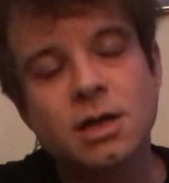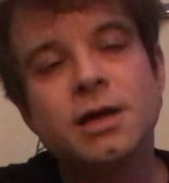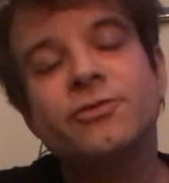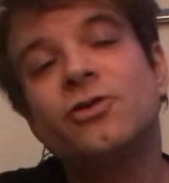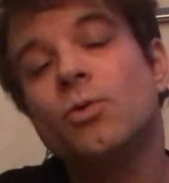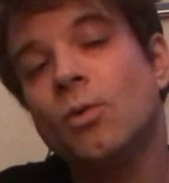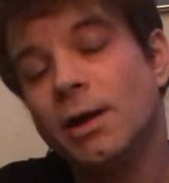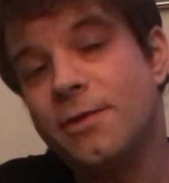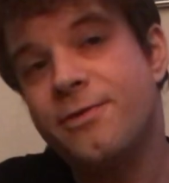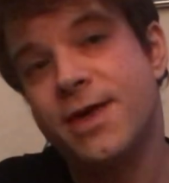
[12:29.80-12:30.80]
So
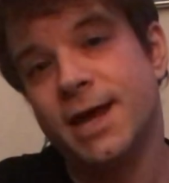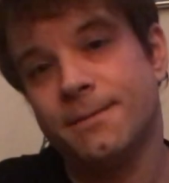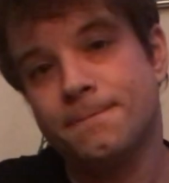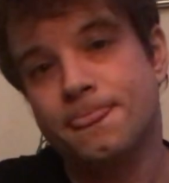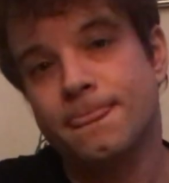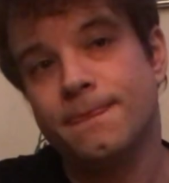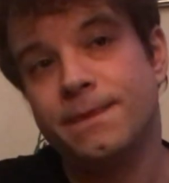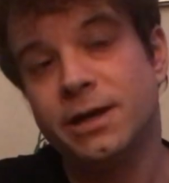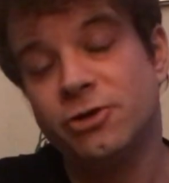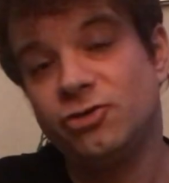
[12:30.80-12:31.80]
one thing
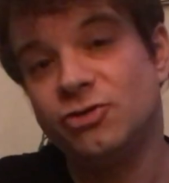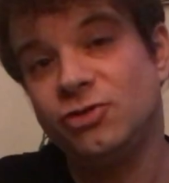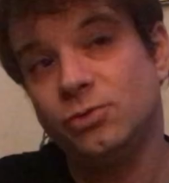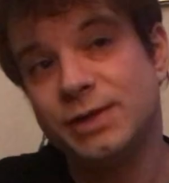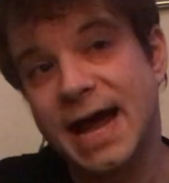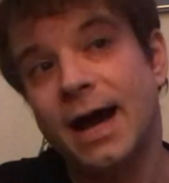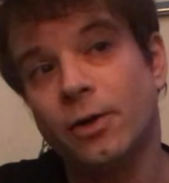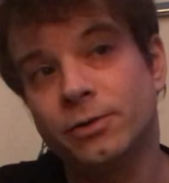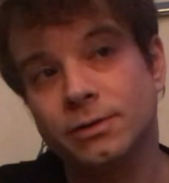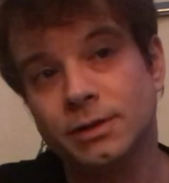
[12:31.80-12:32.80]
that you should do
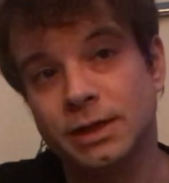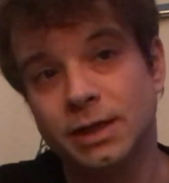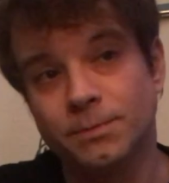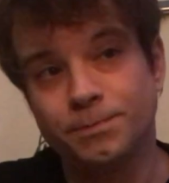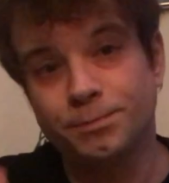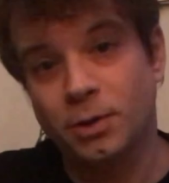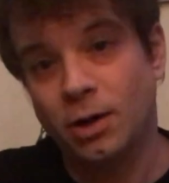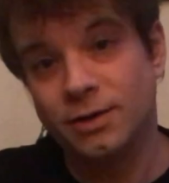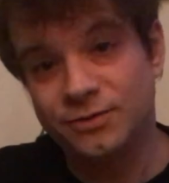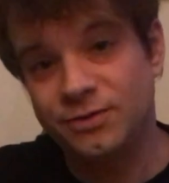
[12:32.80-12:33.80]
now,
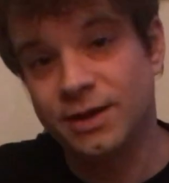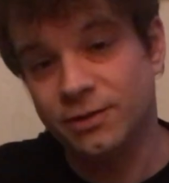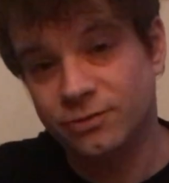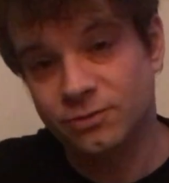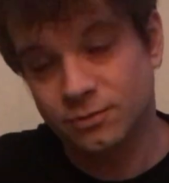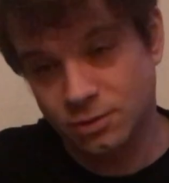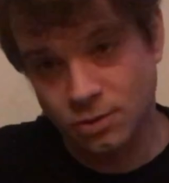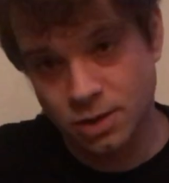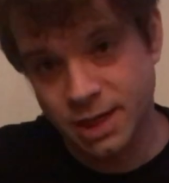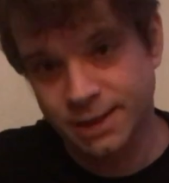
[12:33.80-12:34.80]
pause this
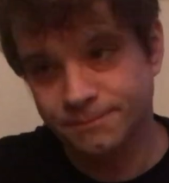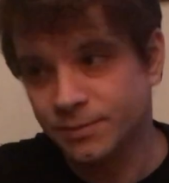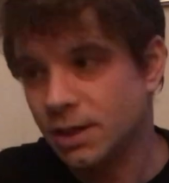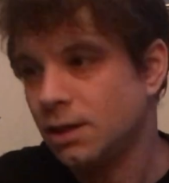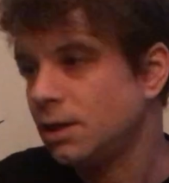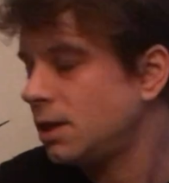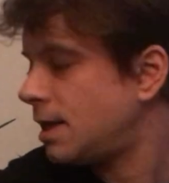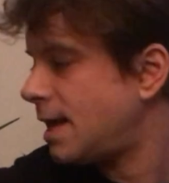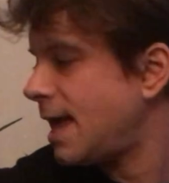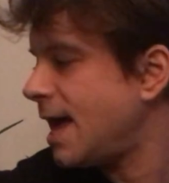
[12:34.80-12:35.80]
recording
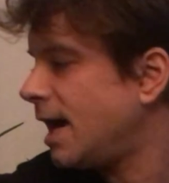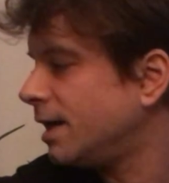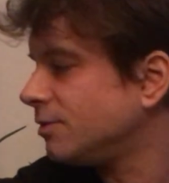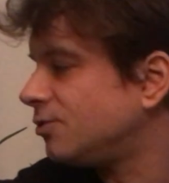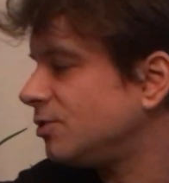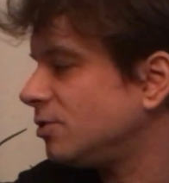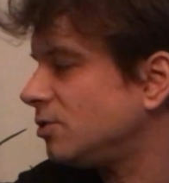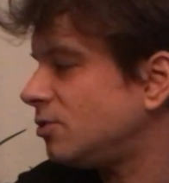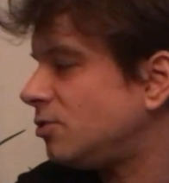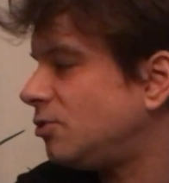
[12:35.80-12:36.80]
and
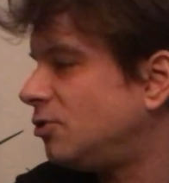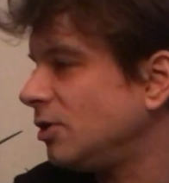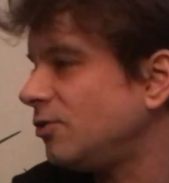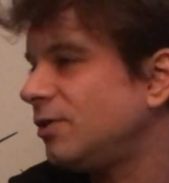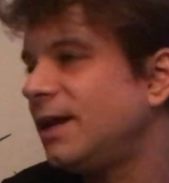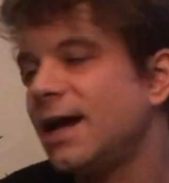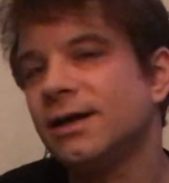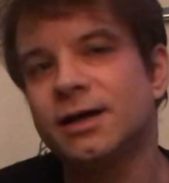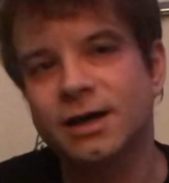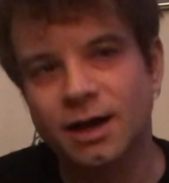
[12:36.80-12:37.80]
just
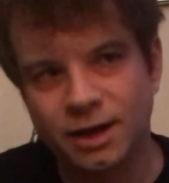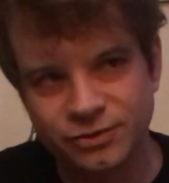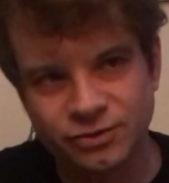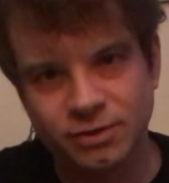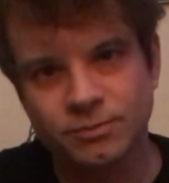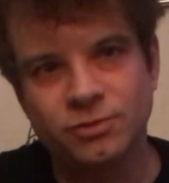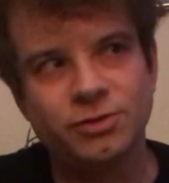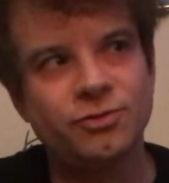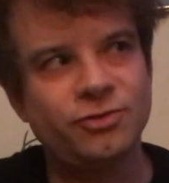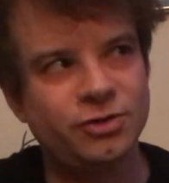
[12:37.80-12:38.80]
get accustomed
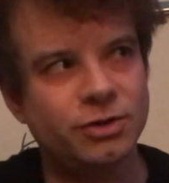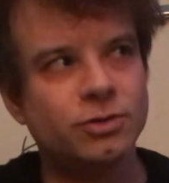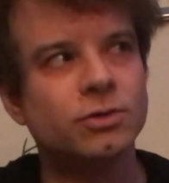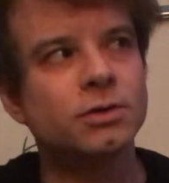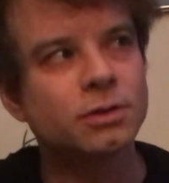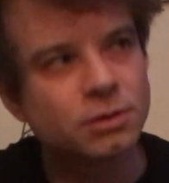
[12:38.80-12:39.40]
to